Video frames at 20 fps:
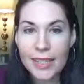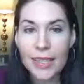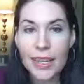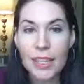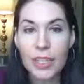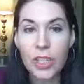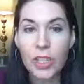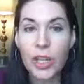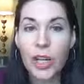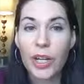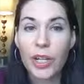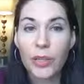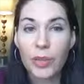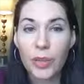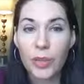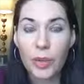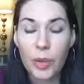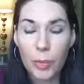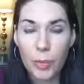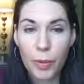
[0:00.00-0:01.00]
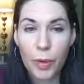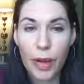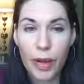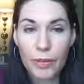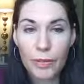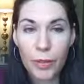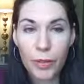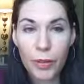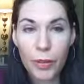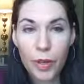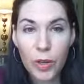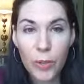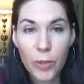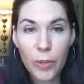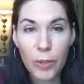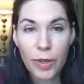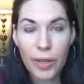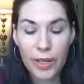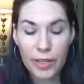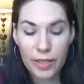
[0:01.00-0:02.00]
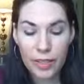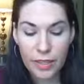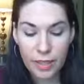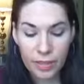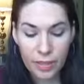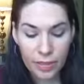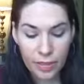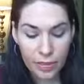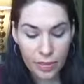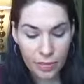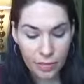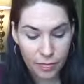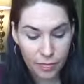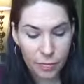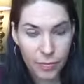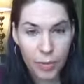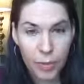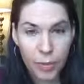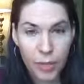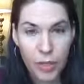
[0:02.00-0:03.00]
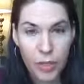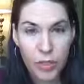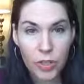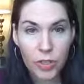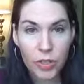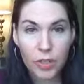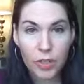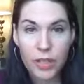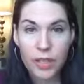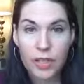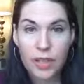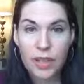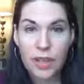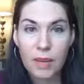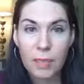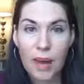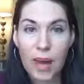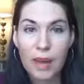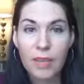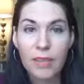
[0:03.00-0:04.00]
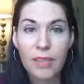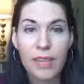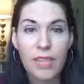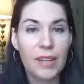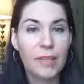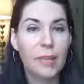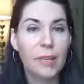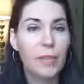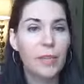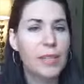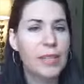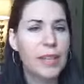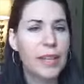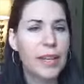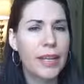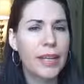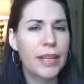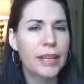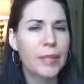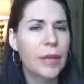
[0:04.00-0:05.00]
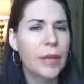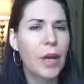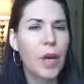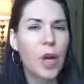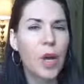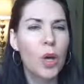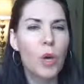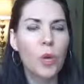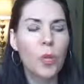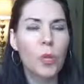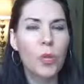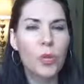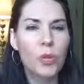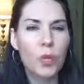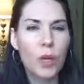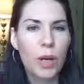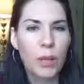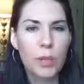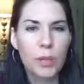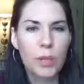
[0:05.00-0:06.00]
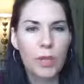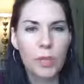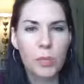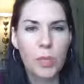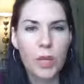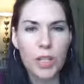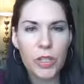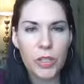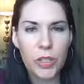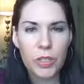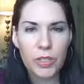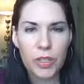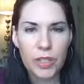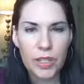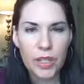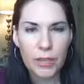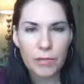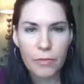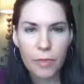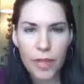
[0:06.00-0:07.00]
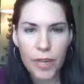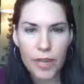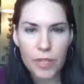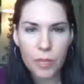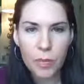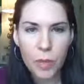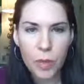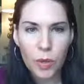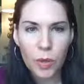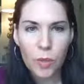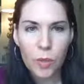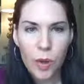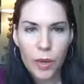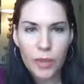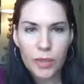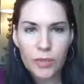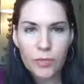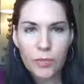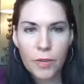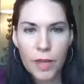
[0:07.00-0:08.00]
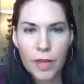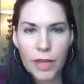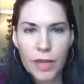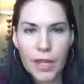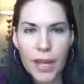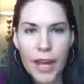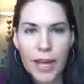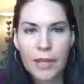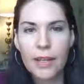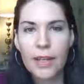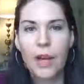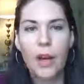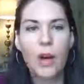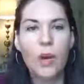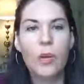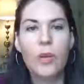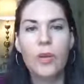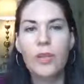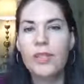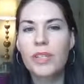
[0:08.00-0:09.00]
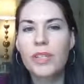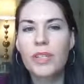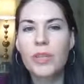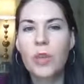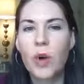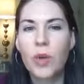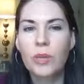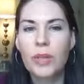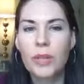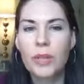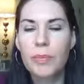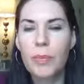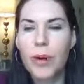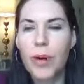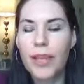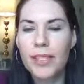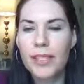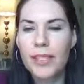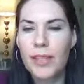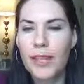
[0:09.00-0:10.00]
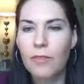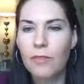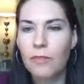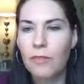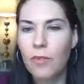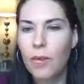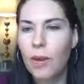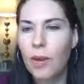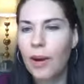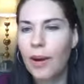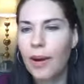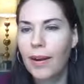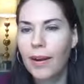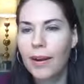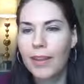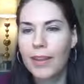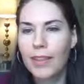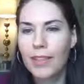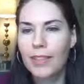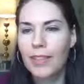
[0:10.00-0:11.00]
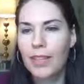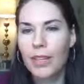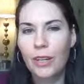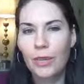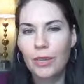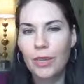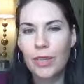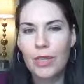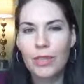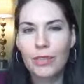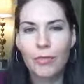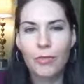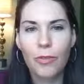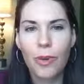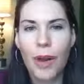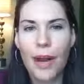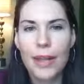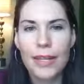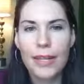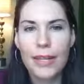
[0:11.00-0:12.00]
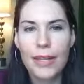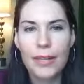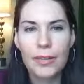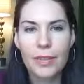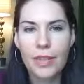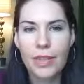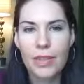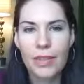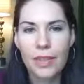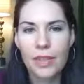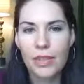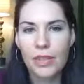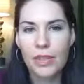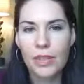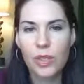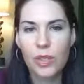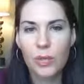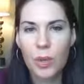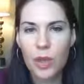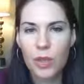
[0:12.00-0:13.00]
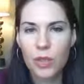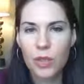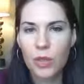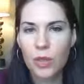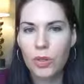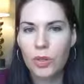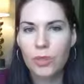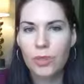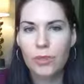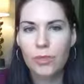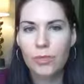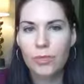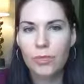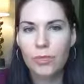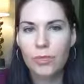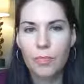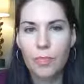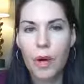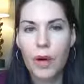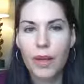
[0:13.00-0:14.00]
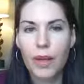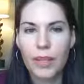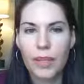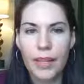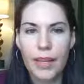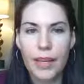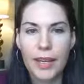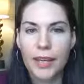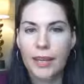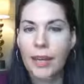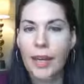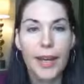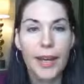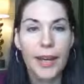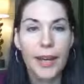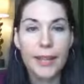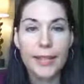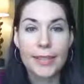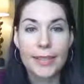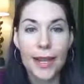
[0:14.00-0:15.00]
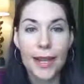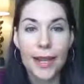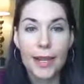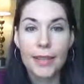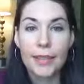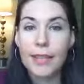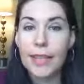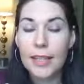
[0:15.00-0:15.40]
shared it with our private group, the pictures and the amounts, and everyone's like, what's wrong with this picture? Did they forget to put a 1 in front of that? Or is this only pricing for, until Friday because it's the special market thing? It's not.